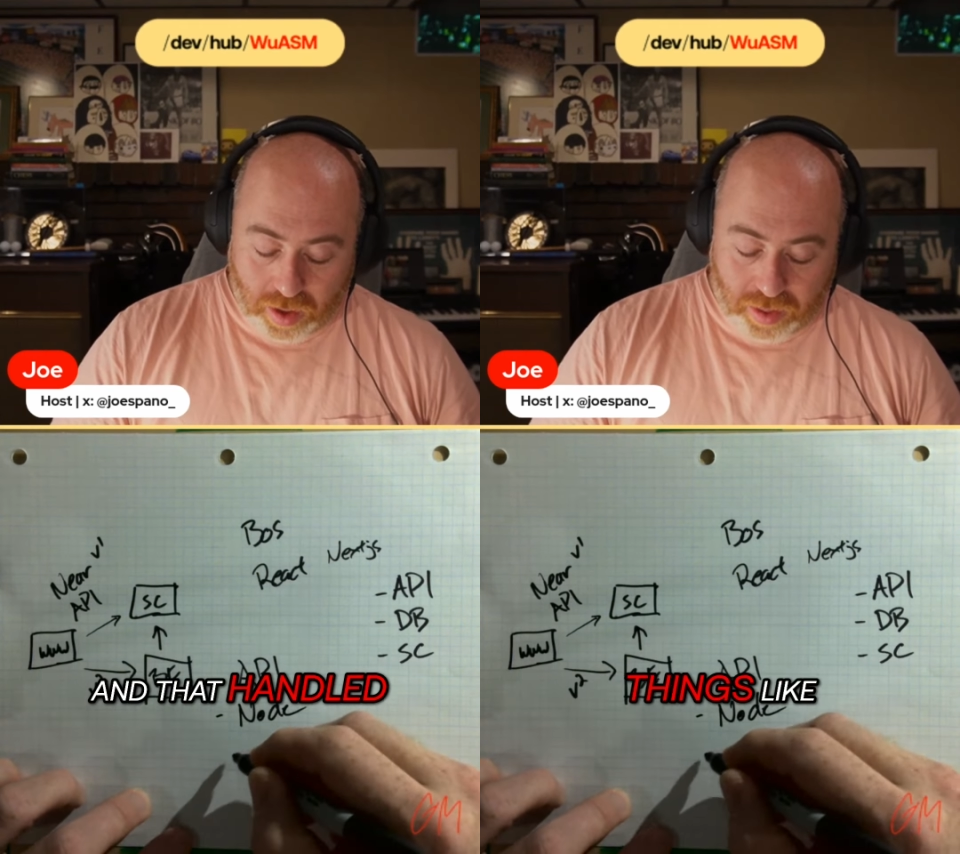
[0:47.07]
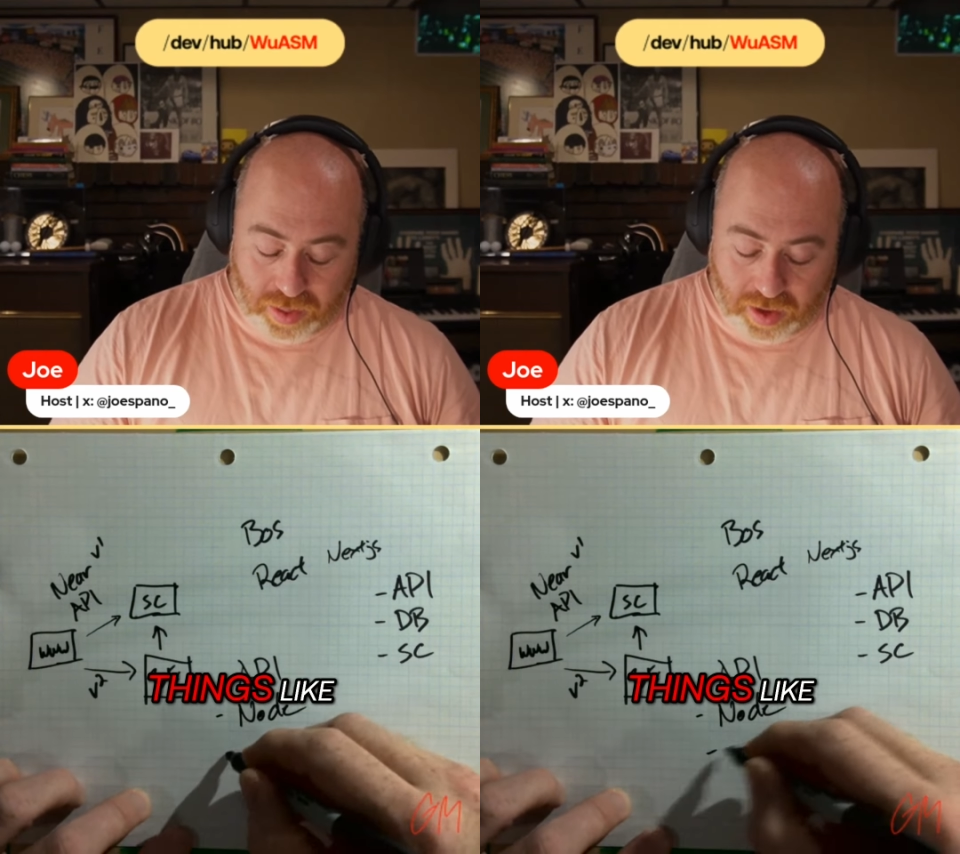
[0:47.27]

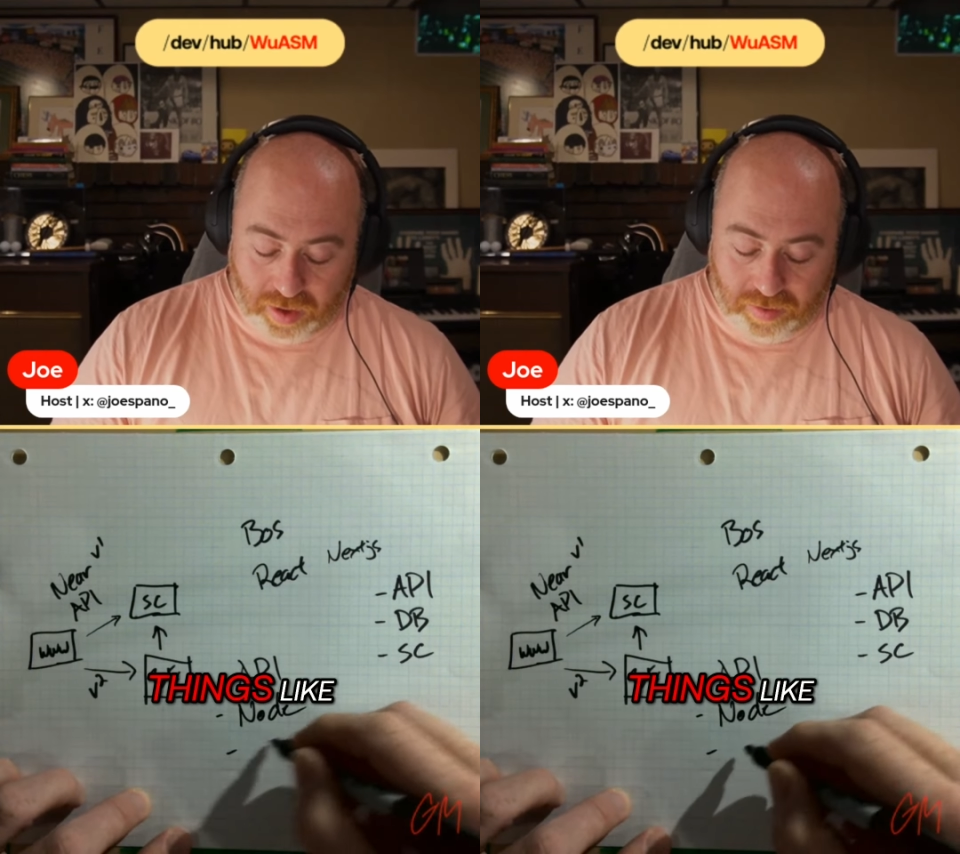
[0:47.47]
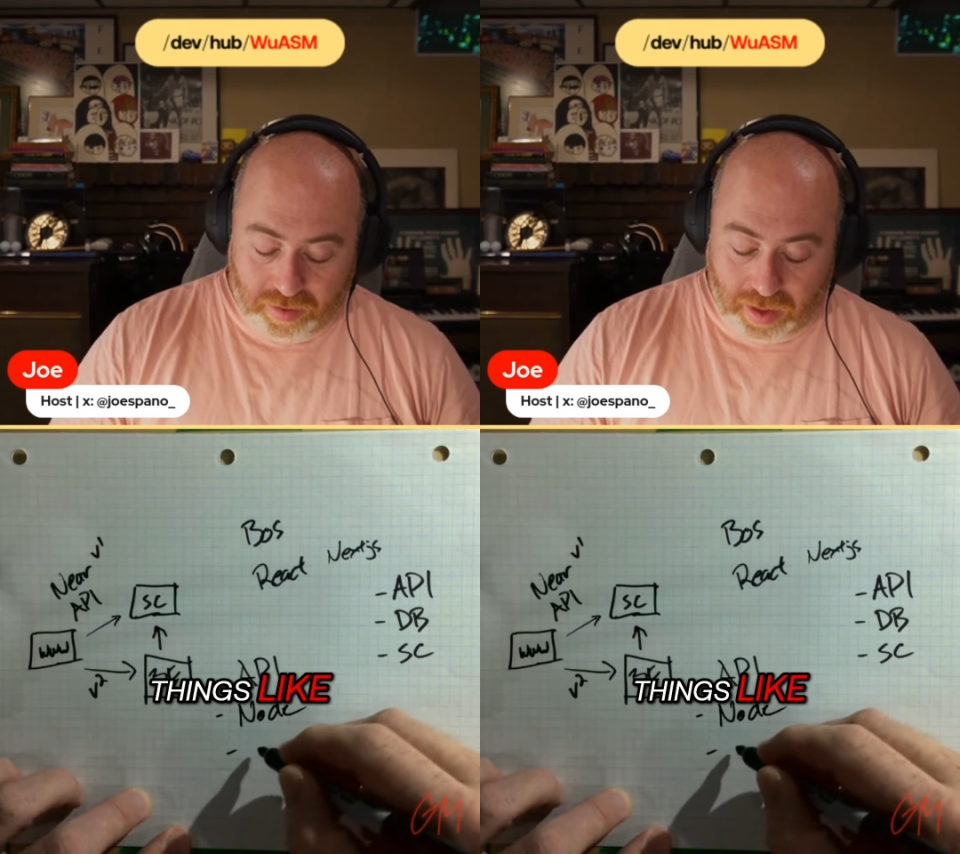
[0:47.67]

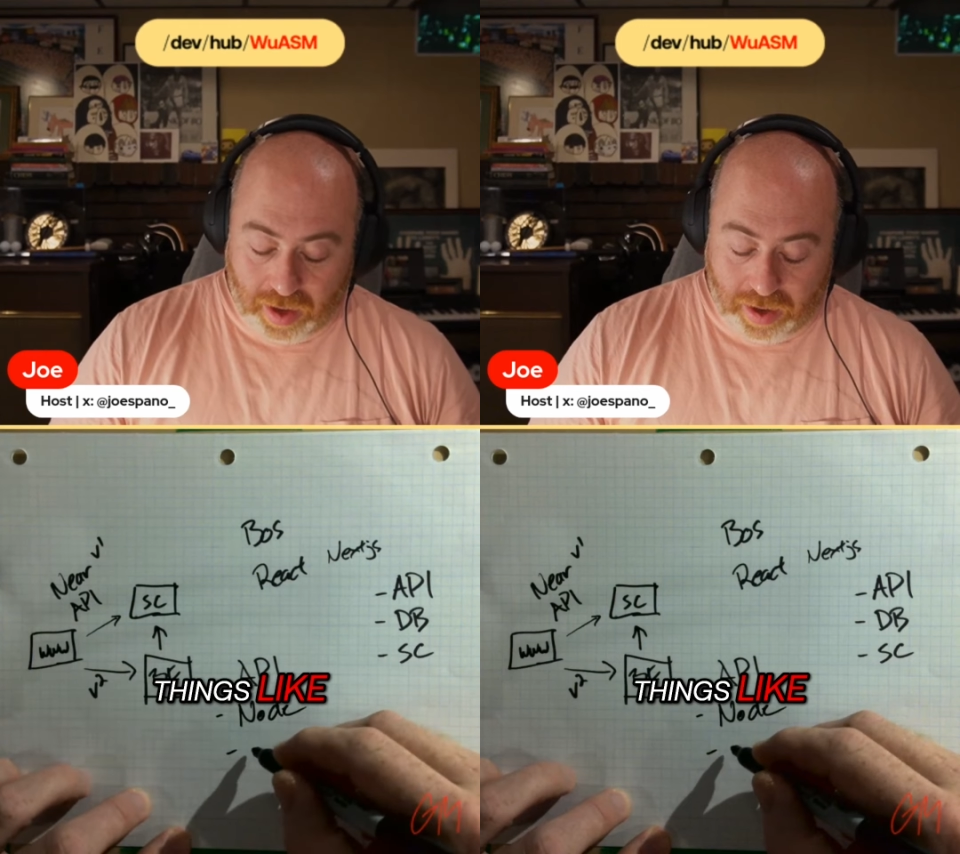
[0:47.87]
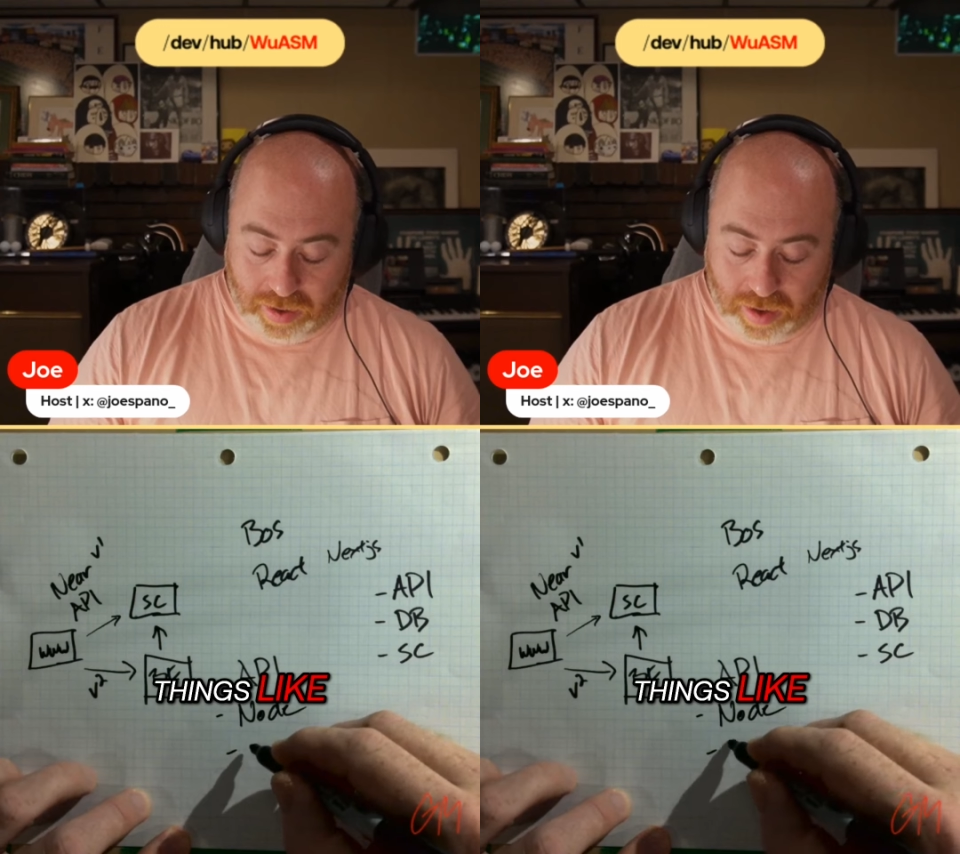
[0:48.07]
things
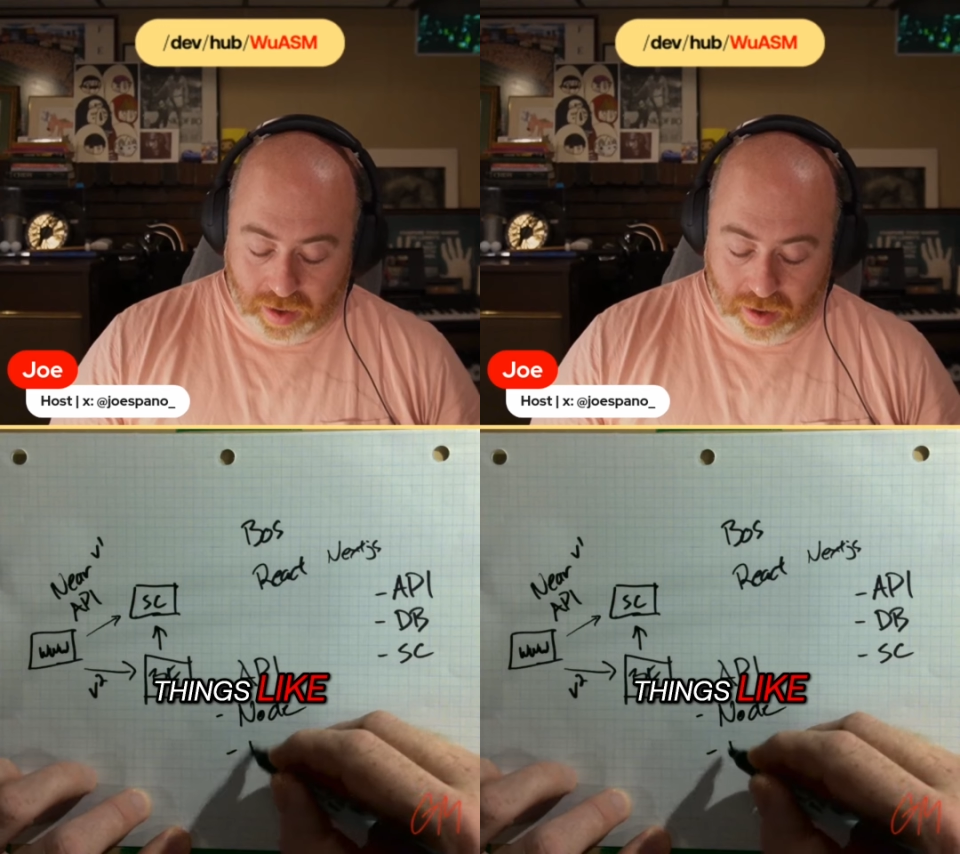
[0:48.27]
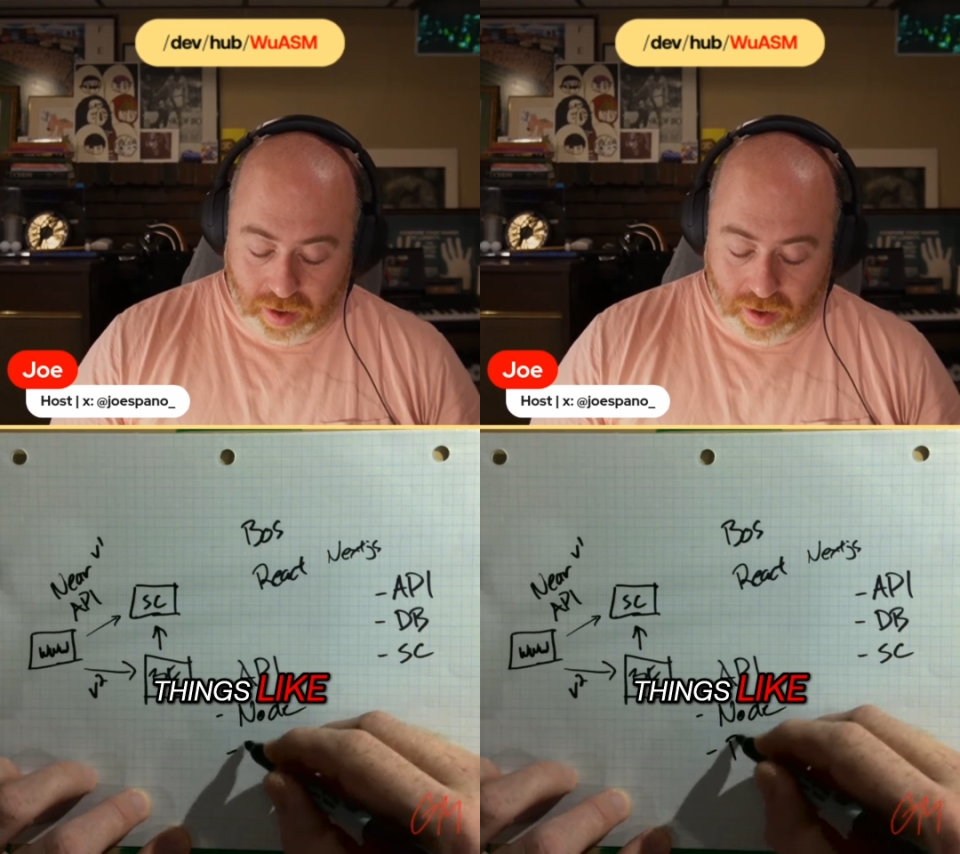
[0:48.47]
like,
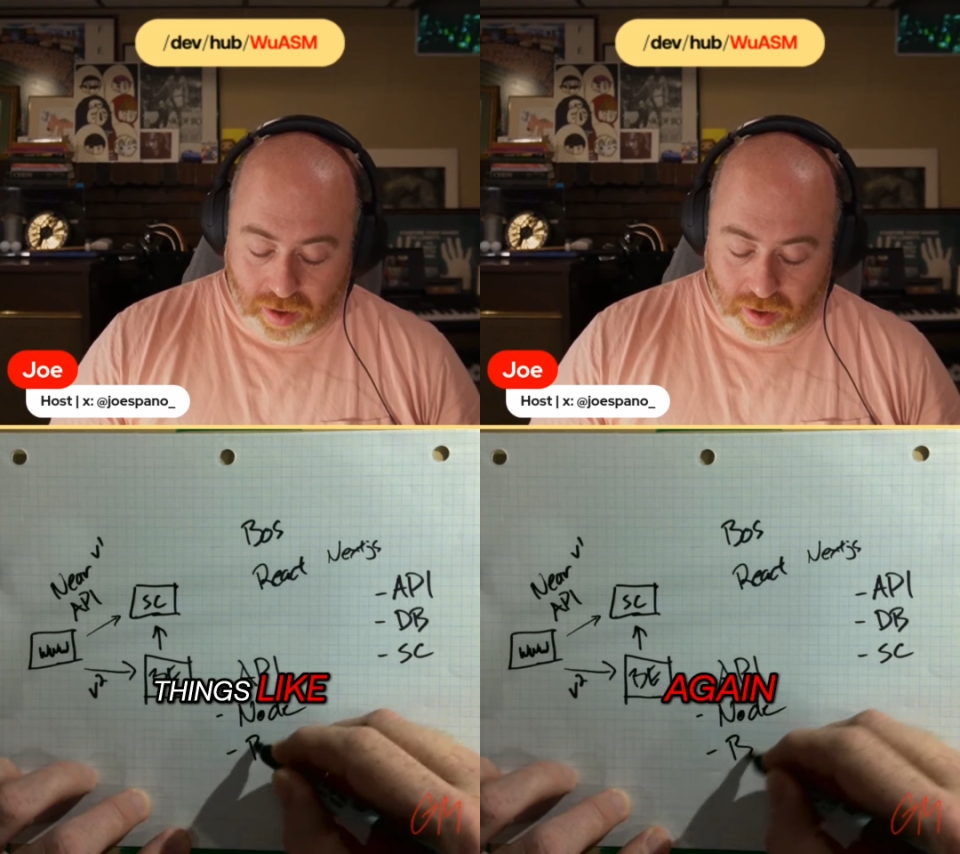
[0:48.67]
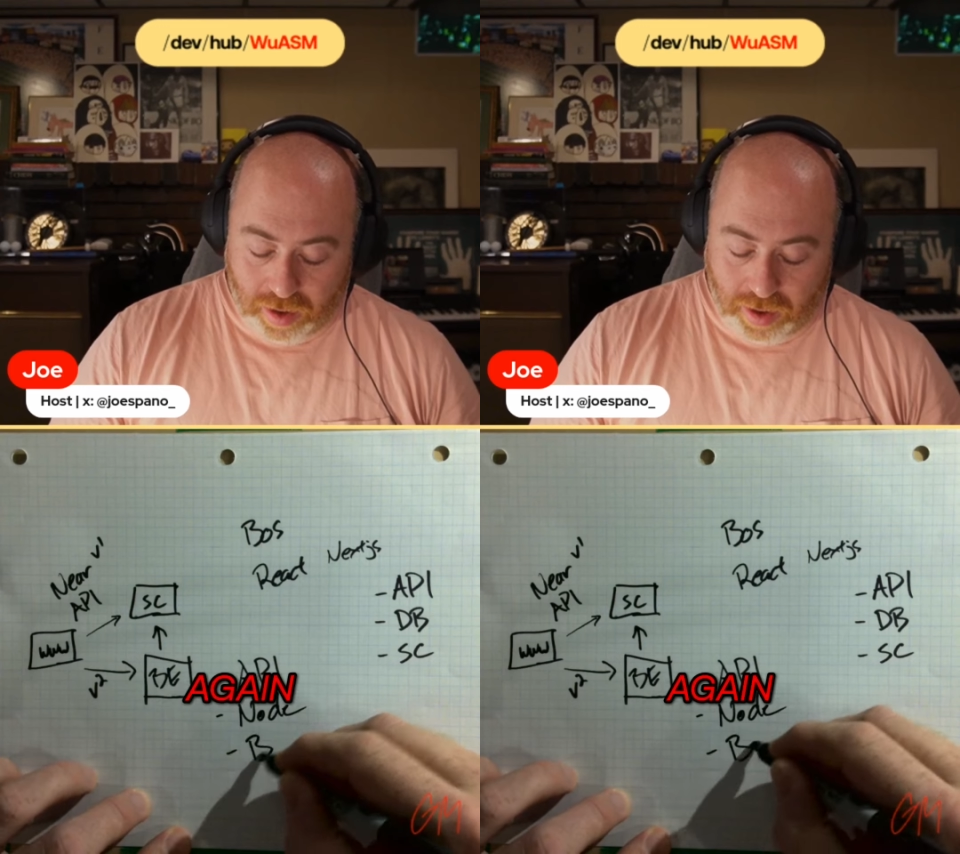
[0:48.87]

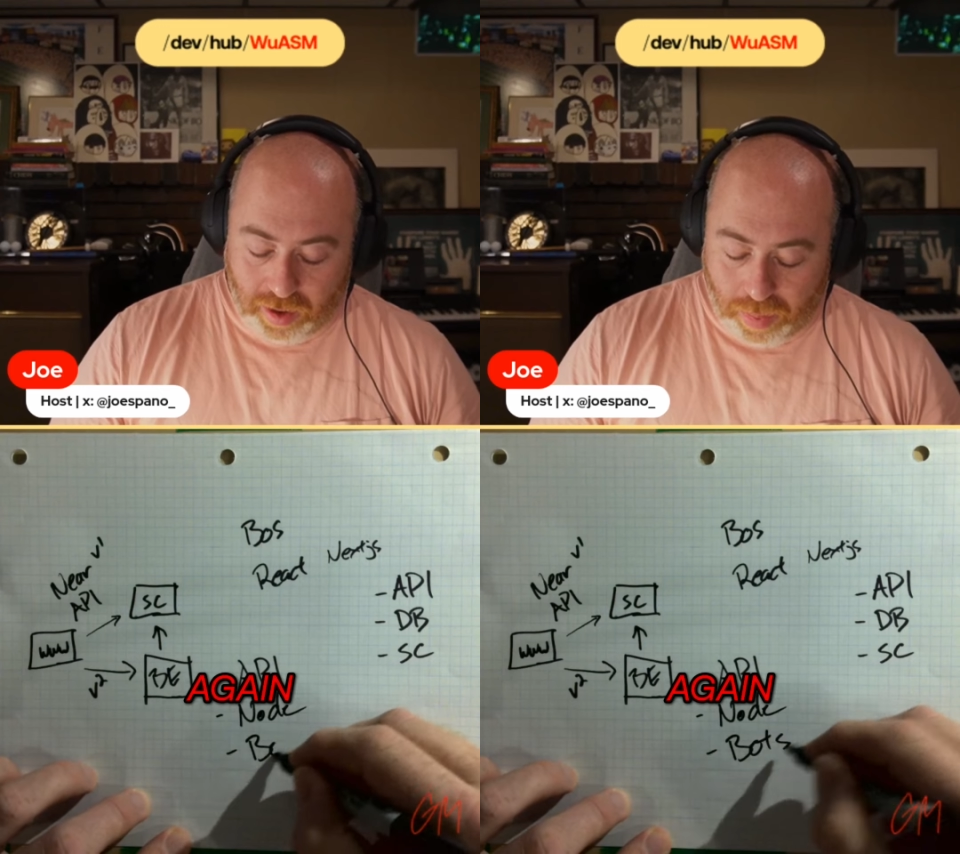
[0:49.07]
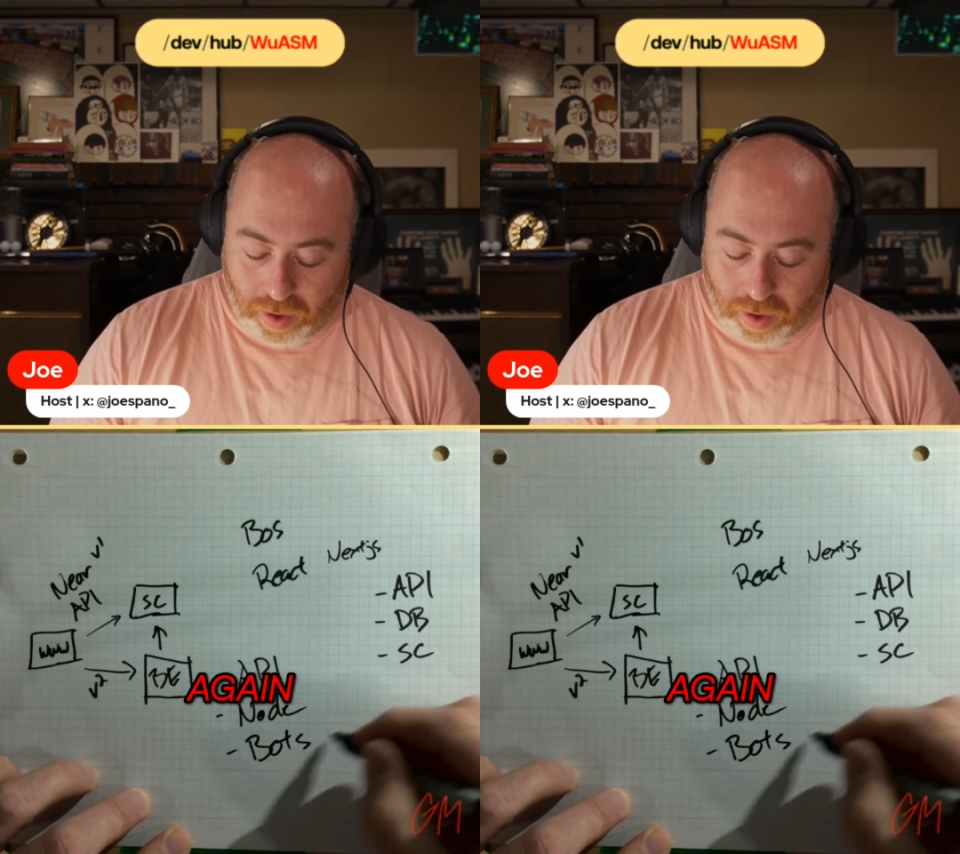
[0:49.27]
again,